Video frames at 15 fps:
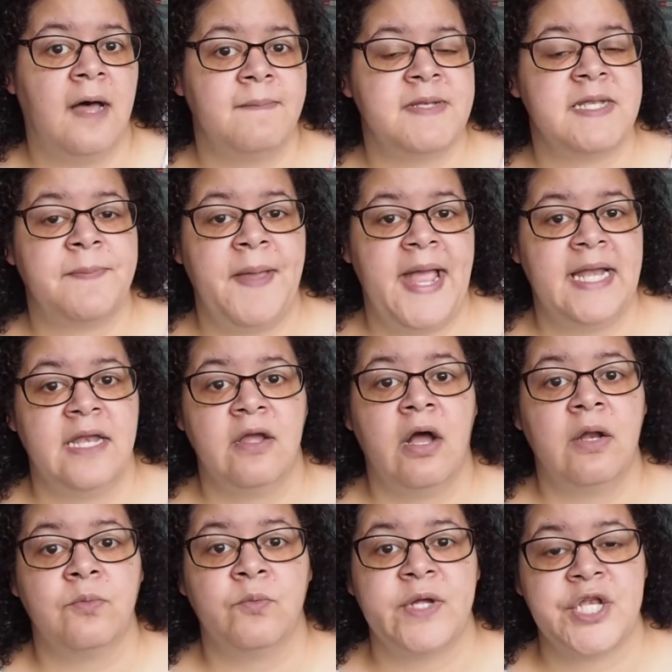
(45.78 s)
depending
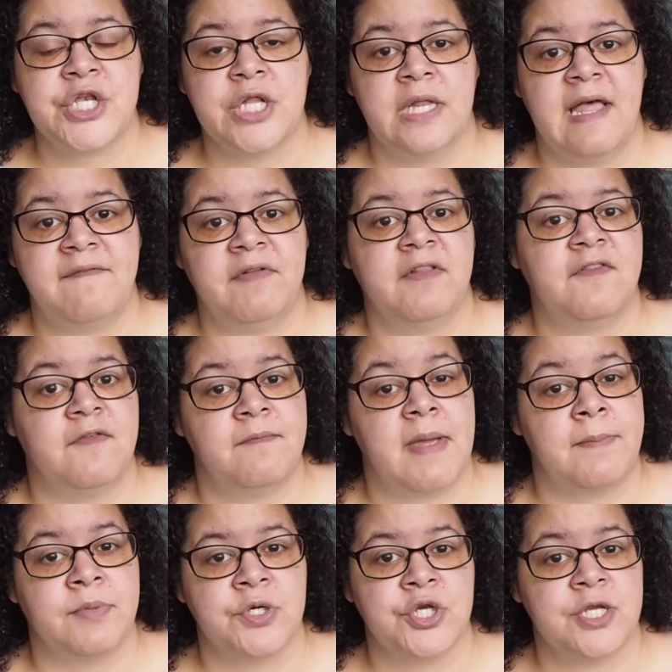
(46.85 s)
on which level of
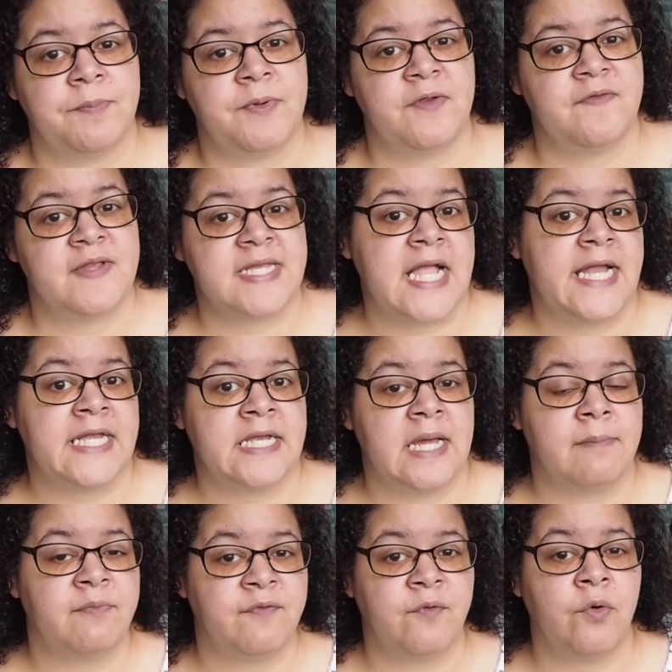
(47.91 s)
membership you've signed
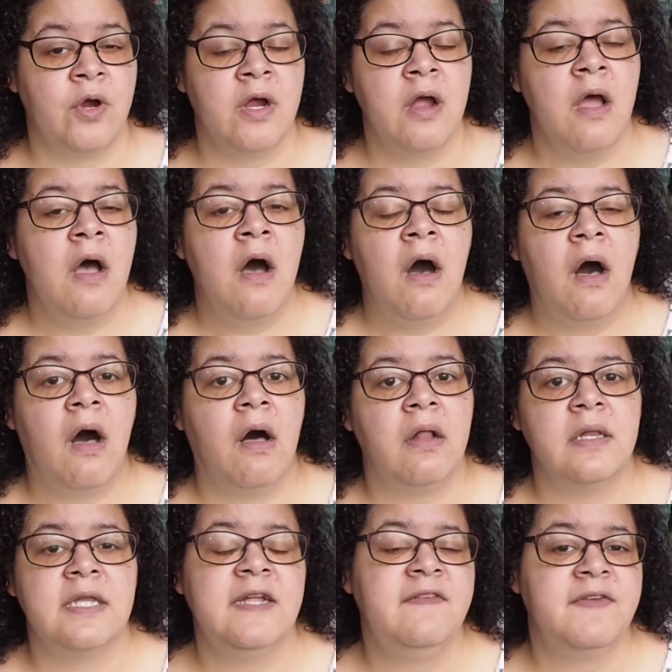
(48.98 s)
up for.
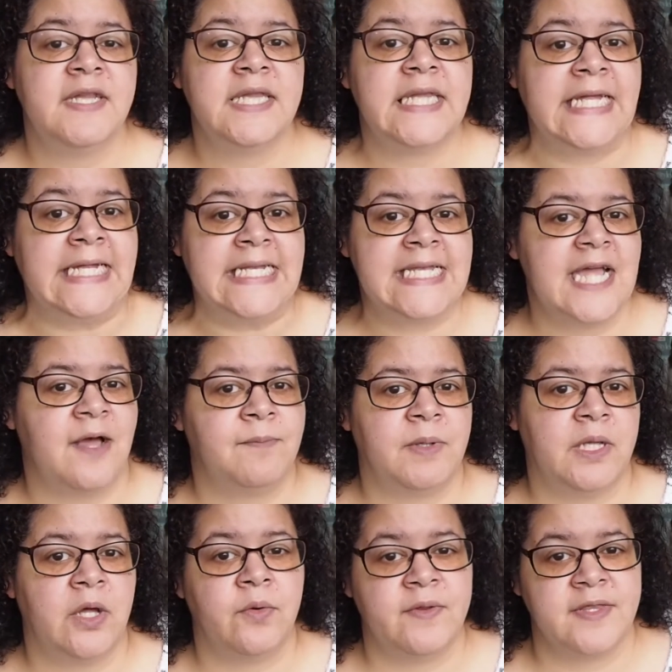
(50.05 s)
I'll leave a link down
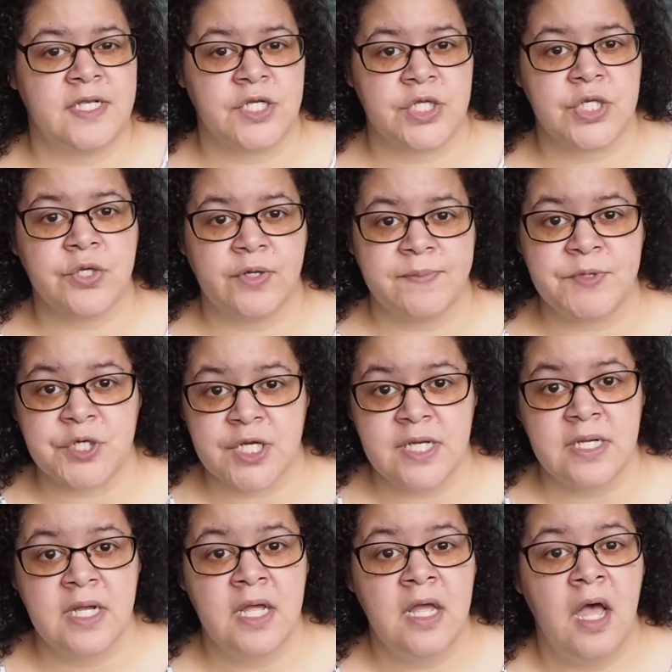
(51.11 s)
below in the
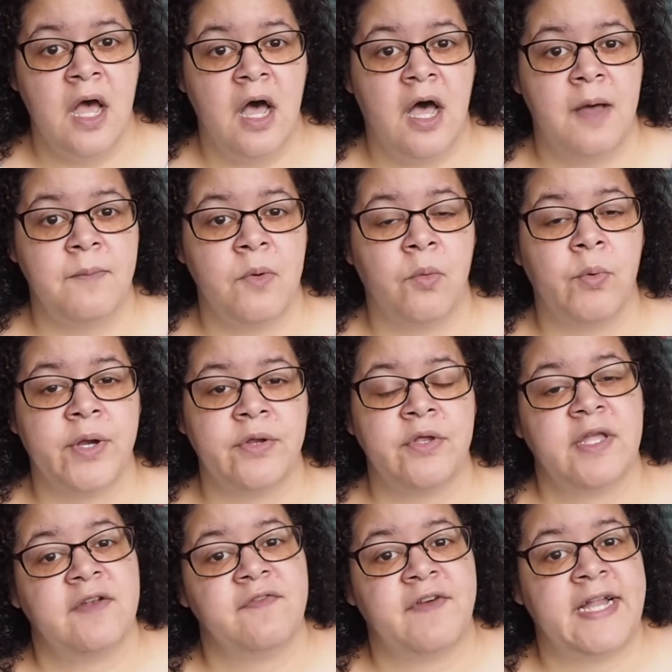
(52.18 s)
description where you
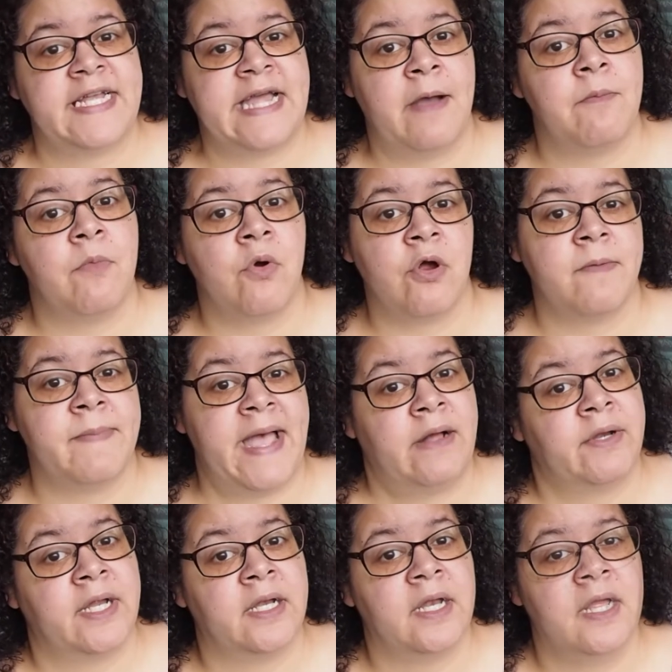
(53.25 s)
can find out more
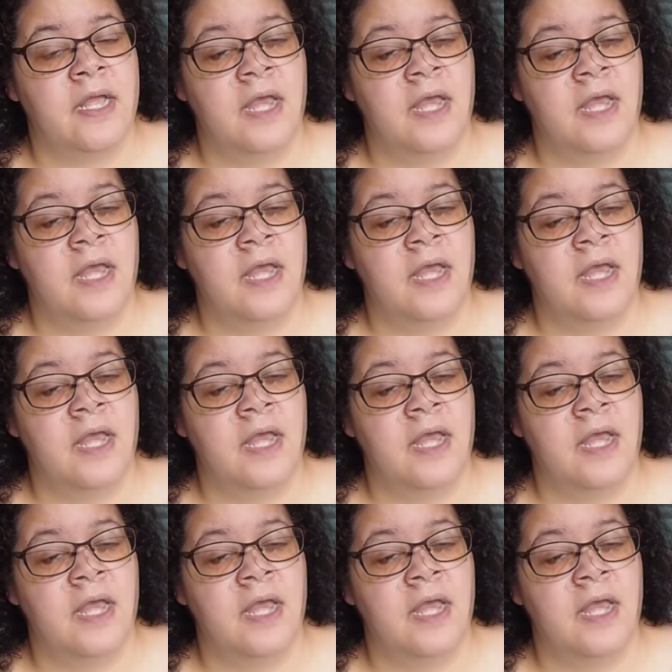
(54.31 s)
about it.